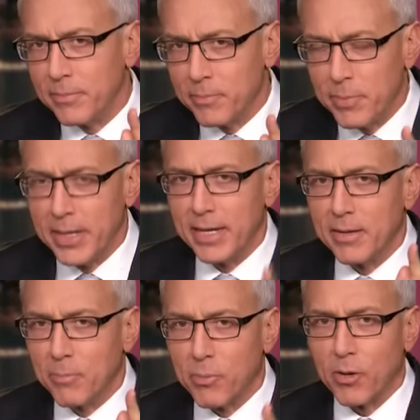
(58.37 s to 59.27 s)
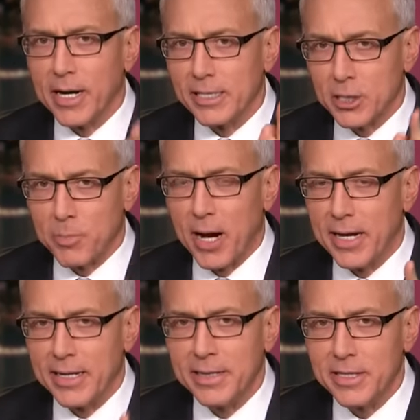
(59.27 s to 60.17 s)
big bright spot
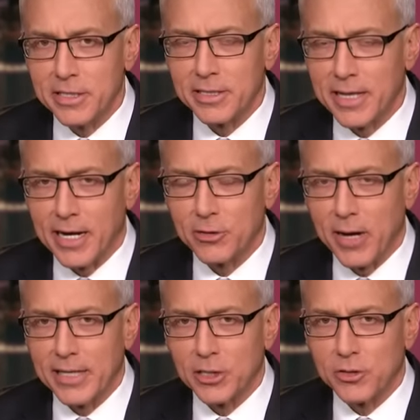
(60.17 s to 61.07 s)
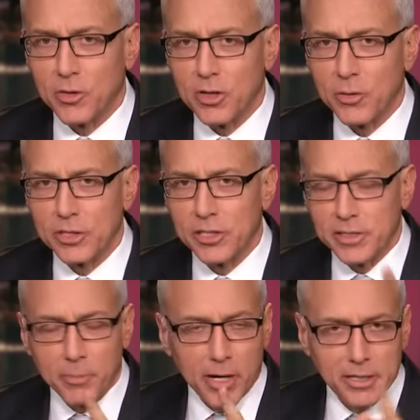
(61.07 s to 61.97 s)
in this entire tragic story, which is
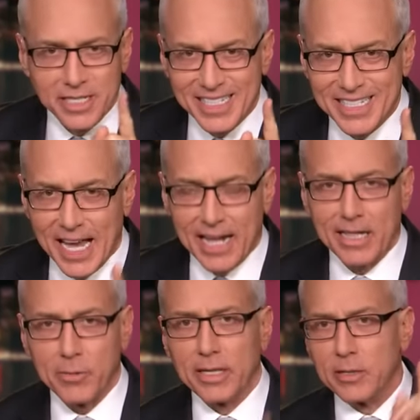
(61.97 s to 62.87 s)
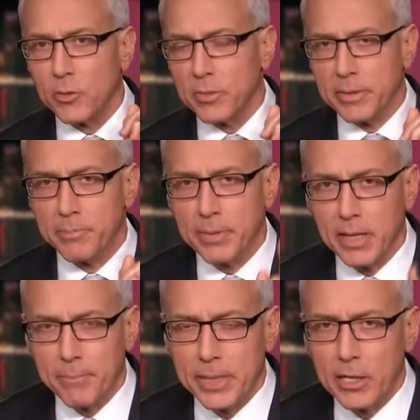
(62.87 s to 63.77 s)
Mark is exactly right. There would have been
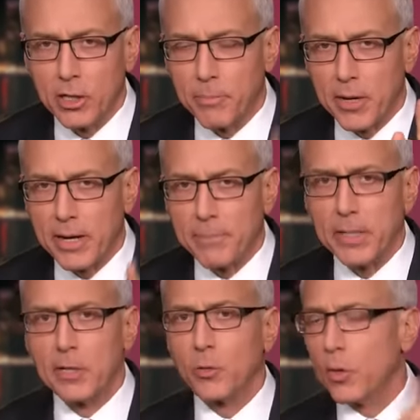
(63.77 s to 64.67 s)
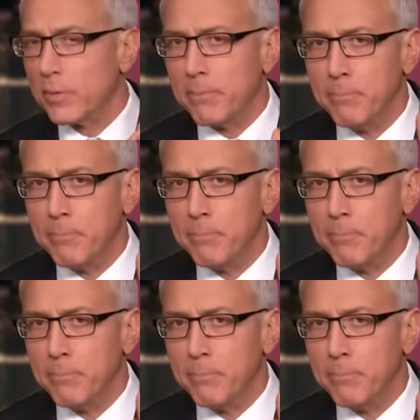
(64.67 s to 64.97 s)
appeal upon appeal. There would have been